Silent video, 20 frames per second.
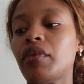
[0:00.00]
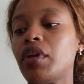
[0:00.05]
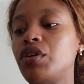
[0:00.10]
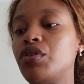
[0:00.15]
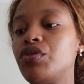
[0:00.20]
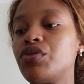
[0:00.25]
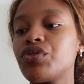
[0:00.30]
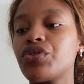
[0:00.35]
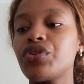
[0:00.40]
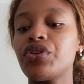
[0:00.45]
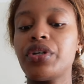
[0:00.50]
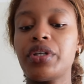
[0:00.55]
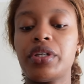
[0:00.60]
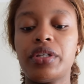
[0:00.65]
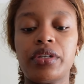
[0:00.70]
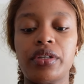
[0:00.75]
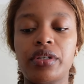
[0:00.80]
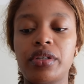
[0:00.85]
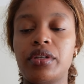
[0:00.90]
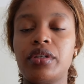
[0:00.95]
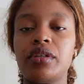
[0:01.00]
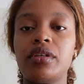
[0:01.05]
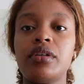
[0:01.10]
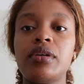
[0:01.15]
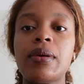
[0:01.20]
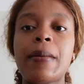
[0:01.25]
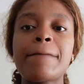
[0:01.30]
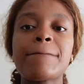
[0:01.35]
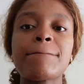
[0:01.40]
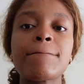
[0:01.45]
You should.
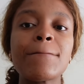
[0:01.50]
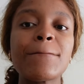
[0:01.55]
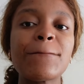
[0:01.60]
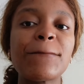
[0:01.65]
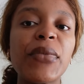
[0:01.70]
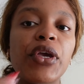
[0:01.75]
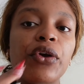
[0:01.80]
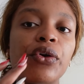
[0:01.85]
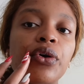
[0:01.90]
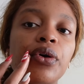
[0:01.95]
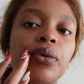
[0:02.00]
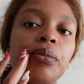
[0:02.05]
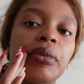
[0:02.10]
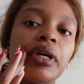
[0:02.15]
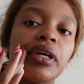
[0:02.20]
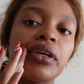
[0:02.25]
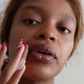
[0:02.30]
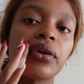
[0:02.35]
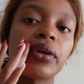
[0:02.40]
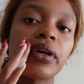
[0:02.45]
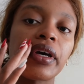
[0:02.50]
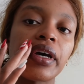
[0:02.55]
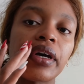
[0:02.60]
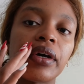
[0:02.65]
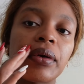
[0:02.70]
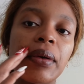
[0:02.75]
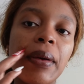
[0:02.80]
You go make your hair.